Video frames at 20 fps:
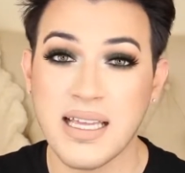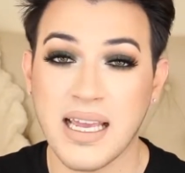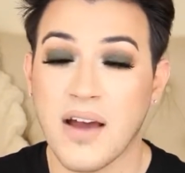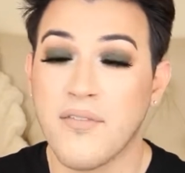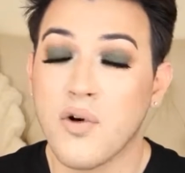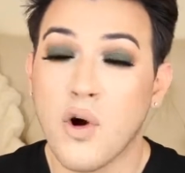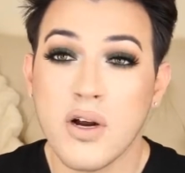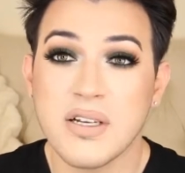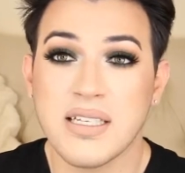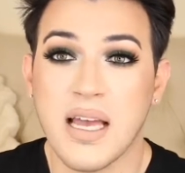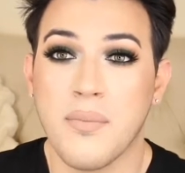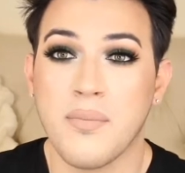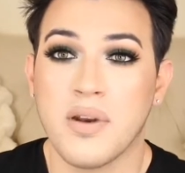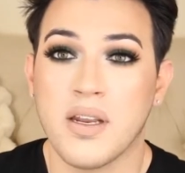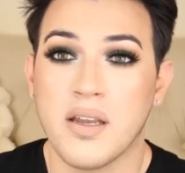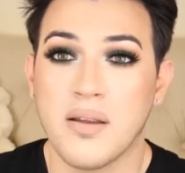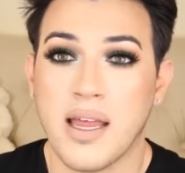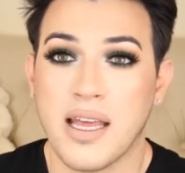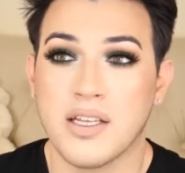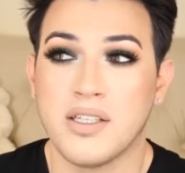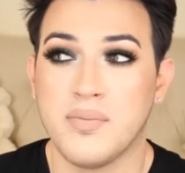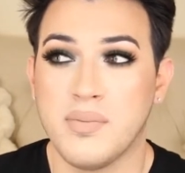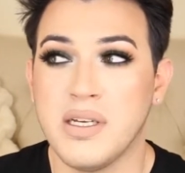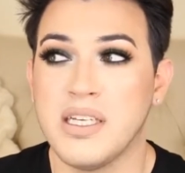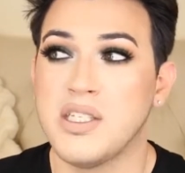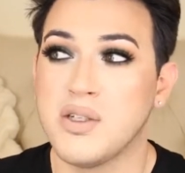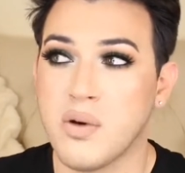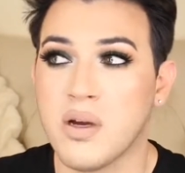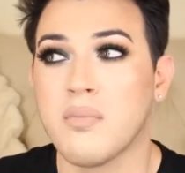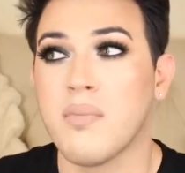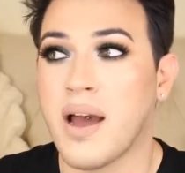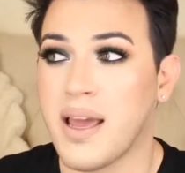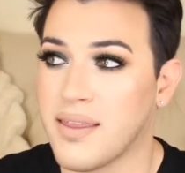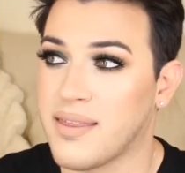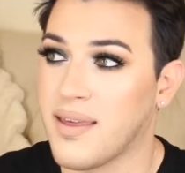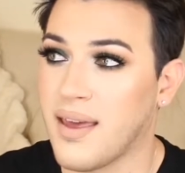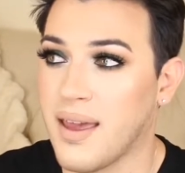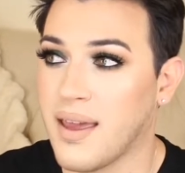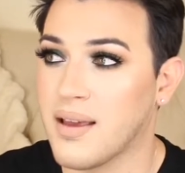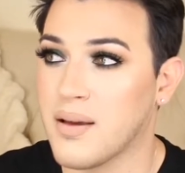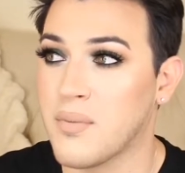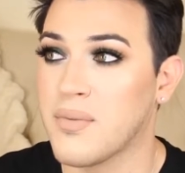Like of course I'm gonna like be doing my thing.